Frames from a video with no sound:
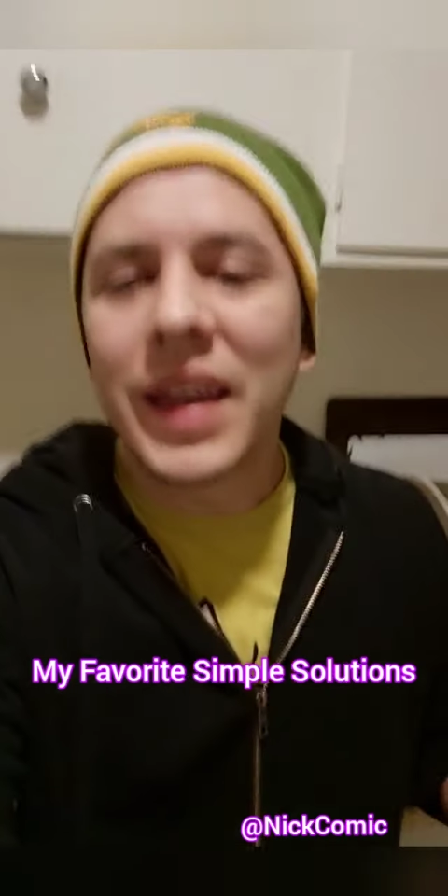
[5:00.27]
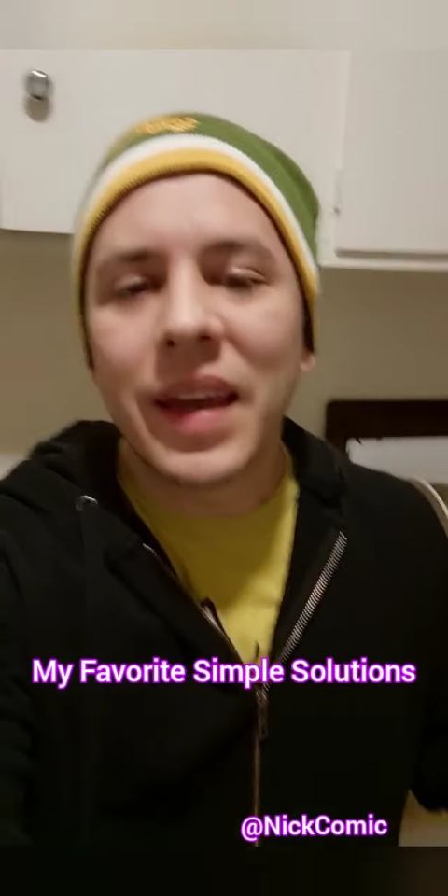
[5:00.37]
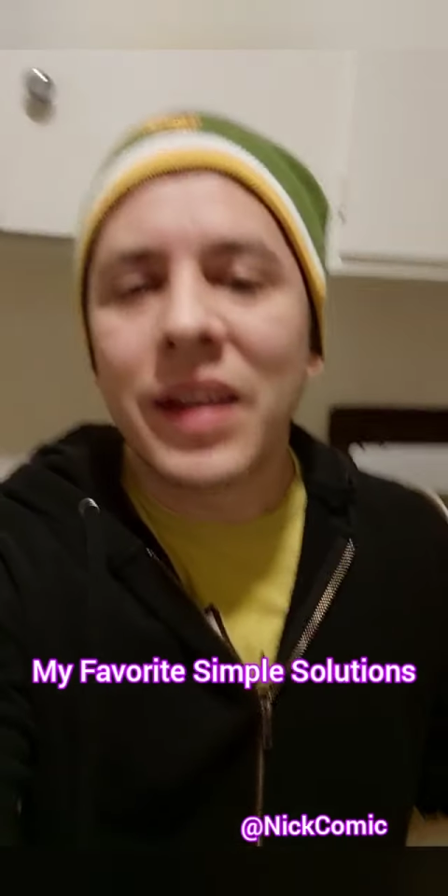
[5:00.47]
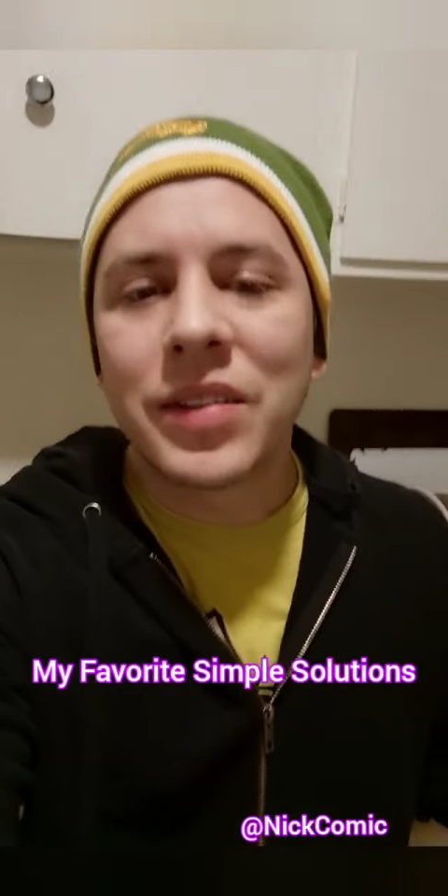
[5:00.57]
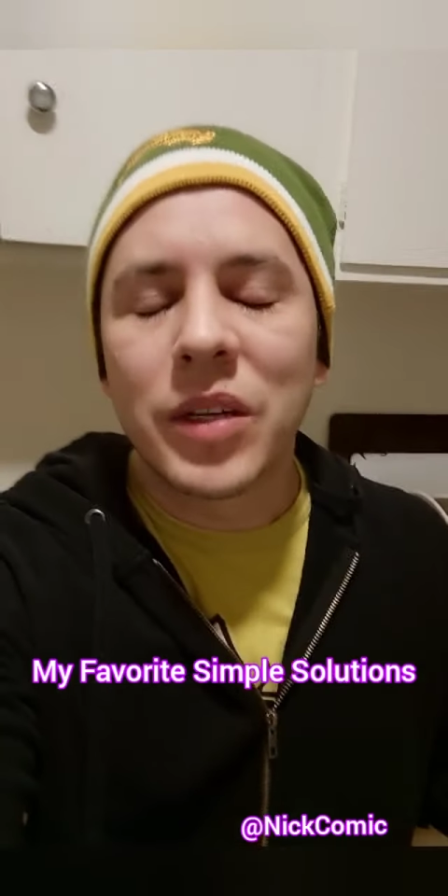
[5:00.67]

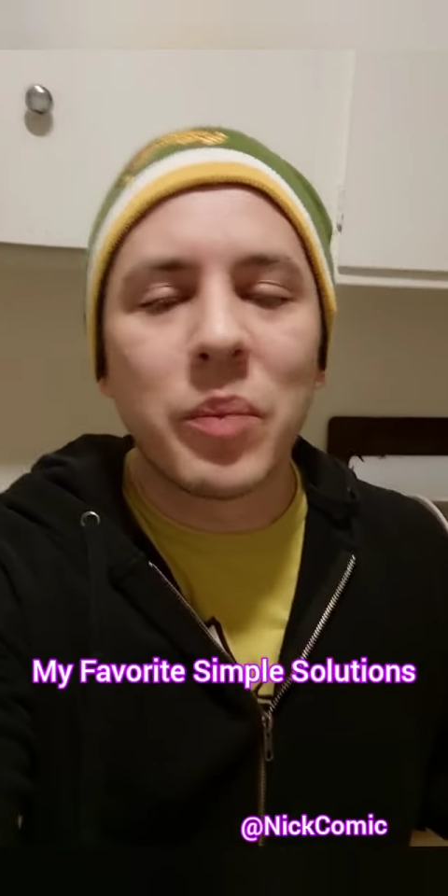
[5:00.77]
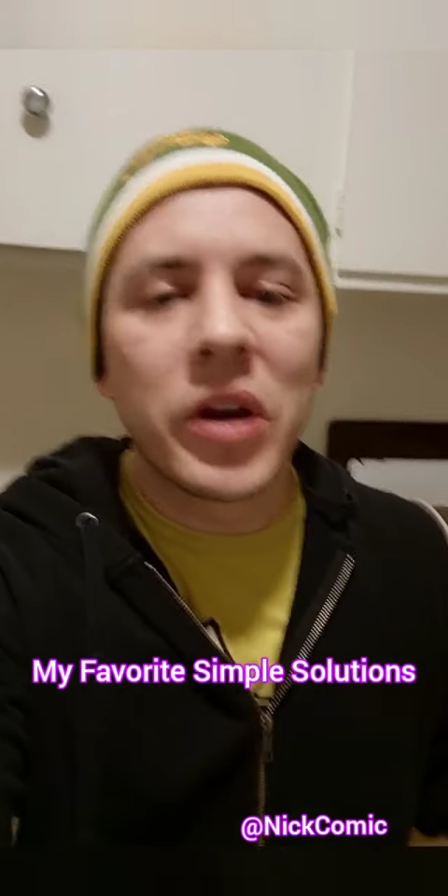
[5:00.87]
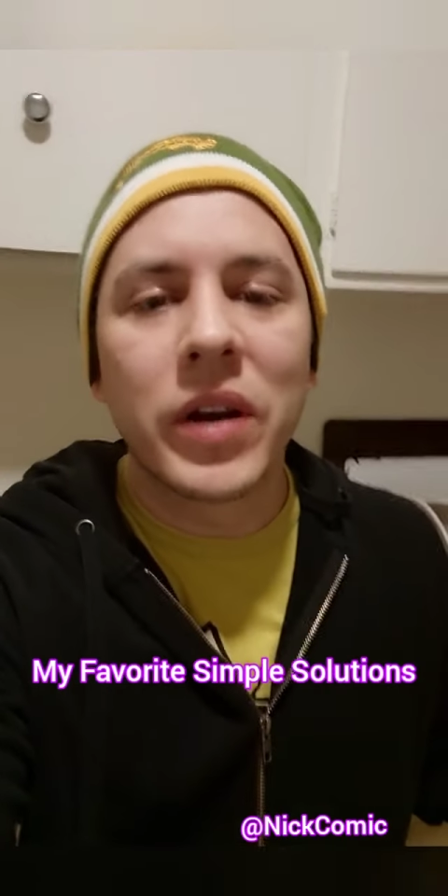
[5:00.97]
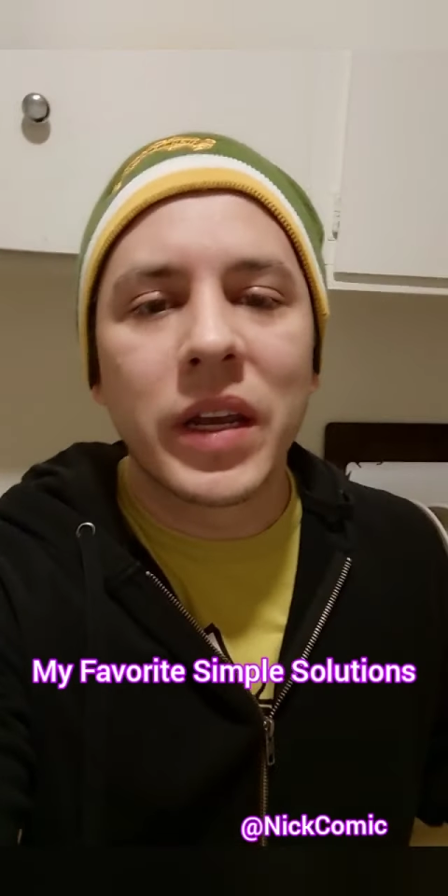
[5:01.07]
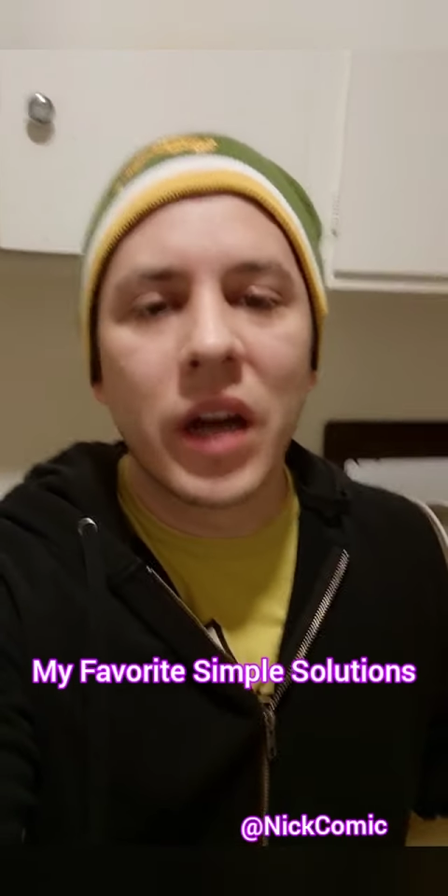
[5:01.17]
guess
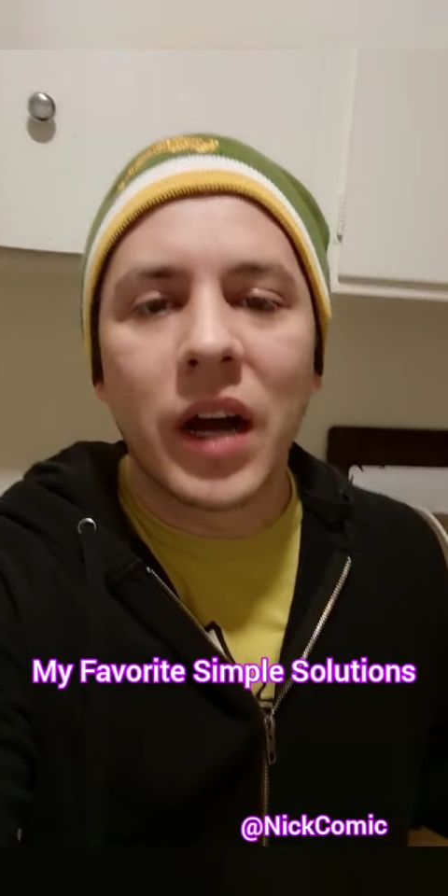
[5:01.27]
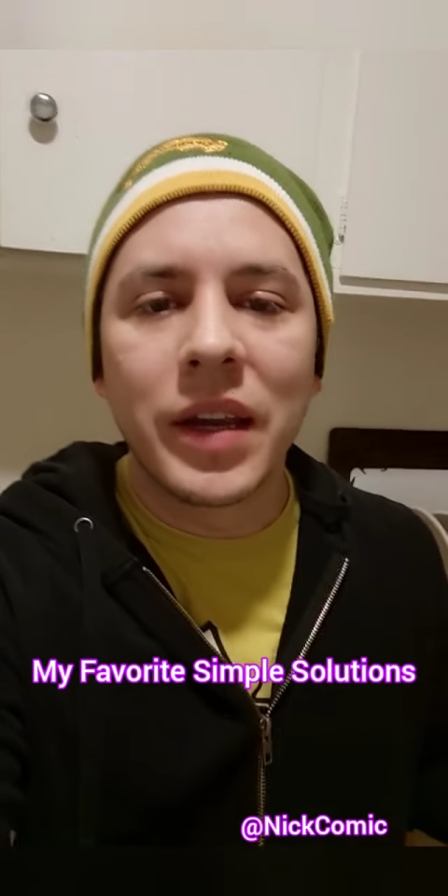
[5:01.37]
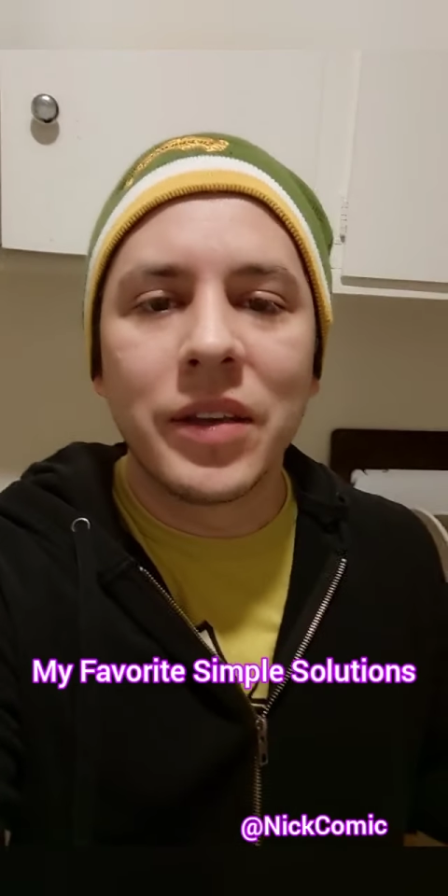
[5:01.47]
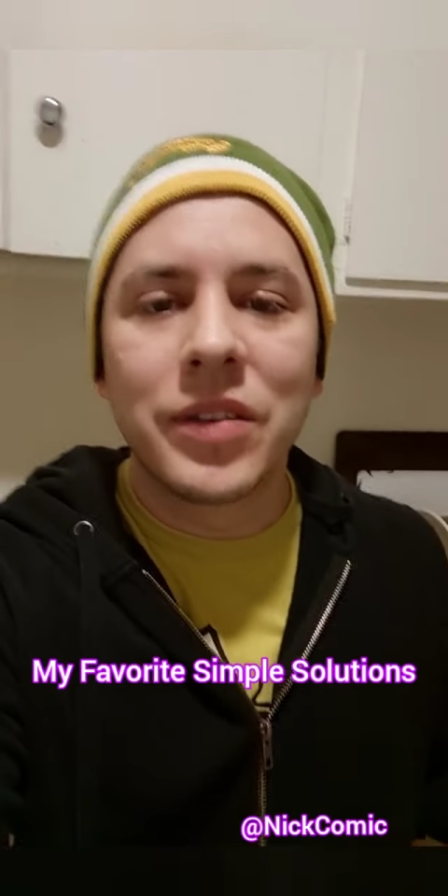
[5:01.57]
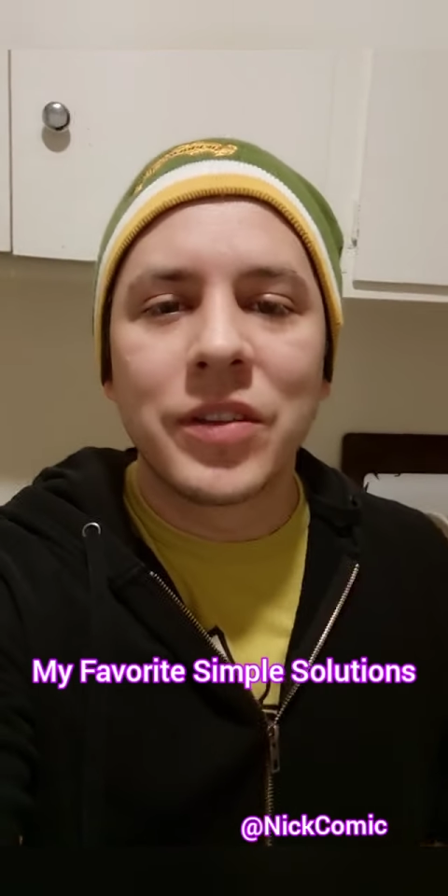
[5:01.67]
American
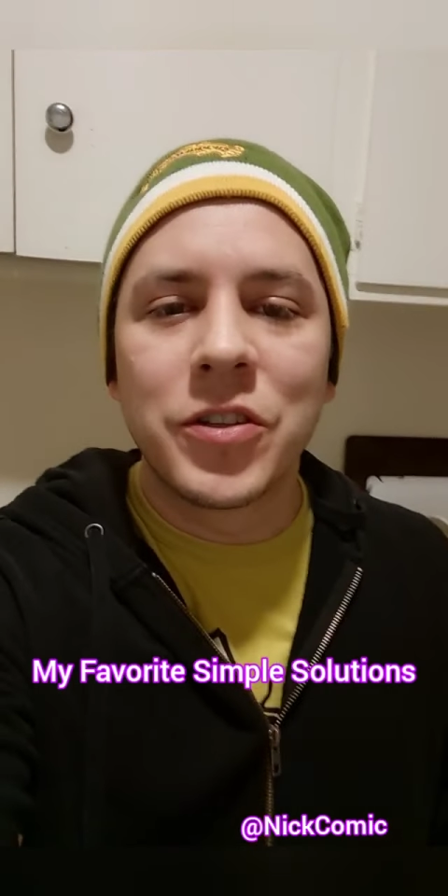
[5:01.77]
audiences